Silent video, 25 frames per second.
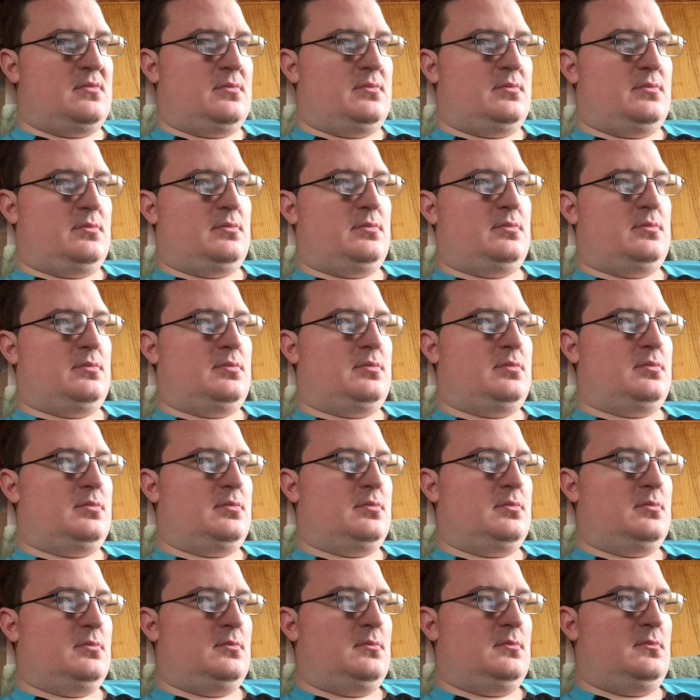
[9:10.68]

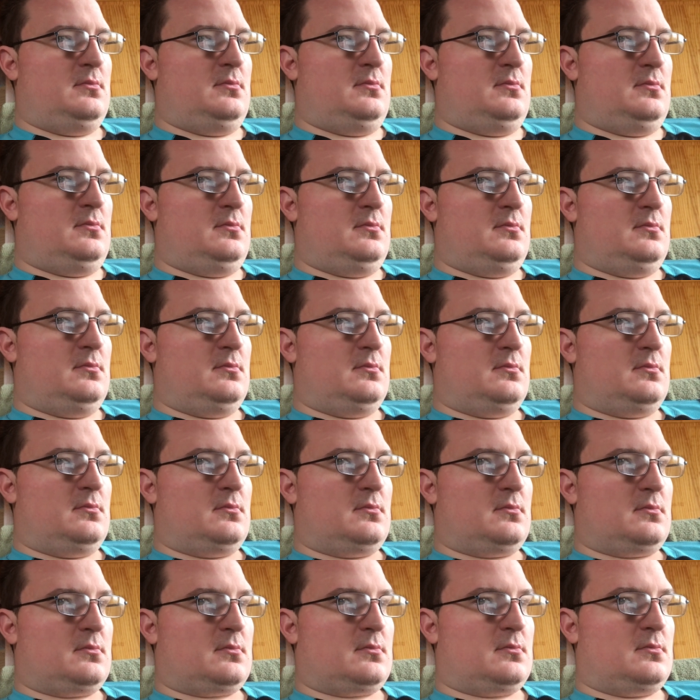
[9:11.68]

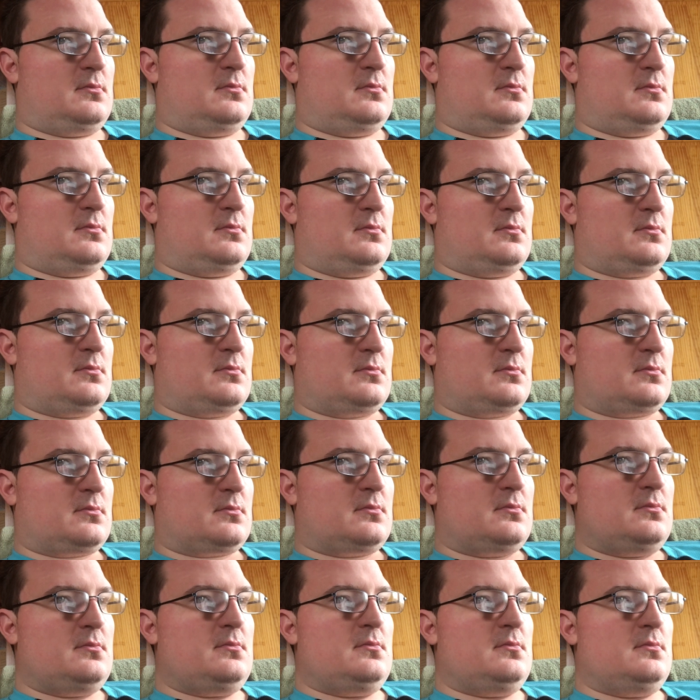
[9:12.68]

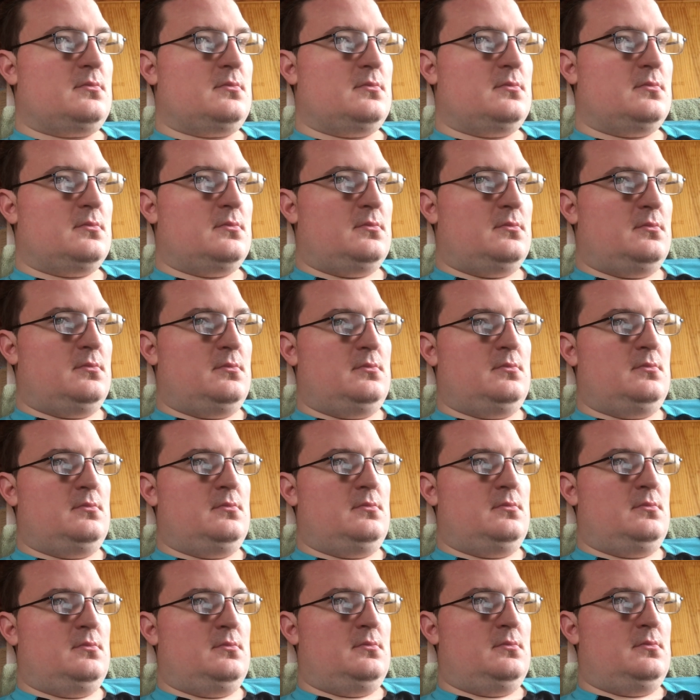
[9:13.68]

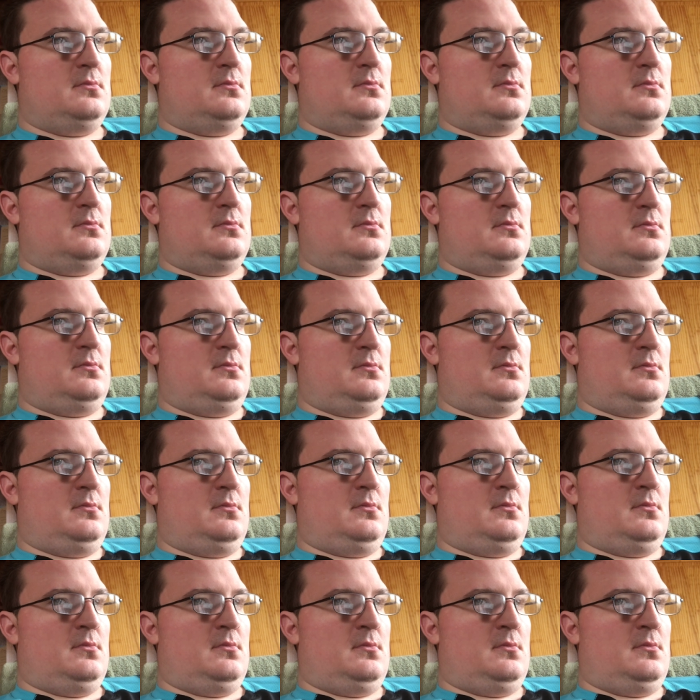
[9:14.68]

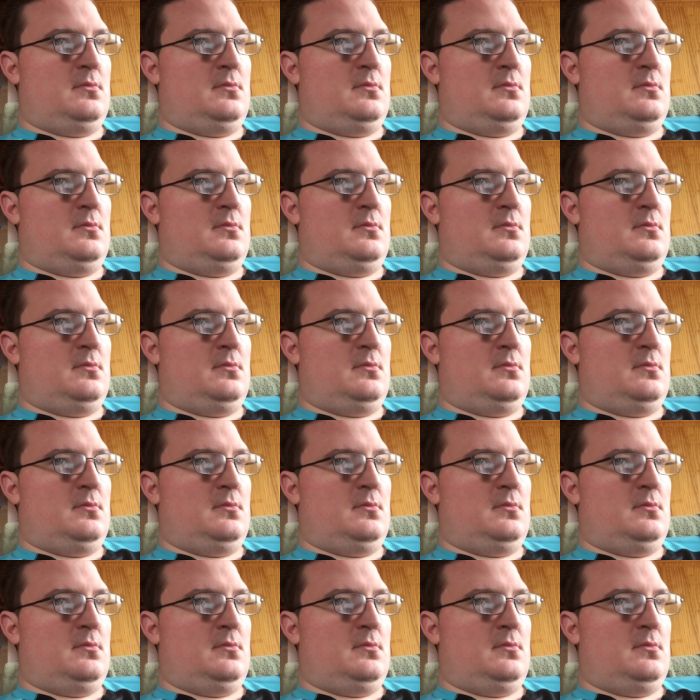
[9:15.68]
No one is speaking in this clip.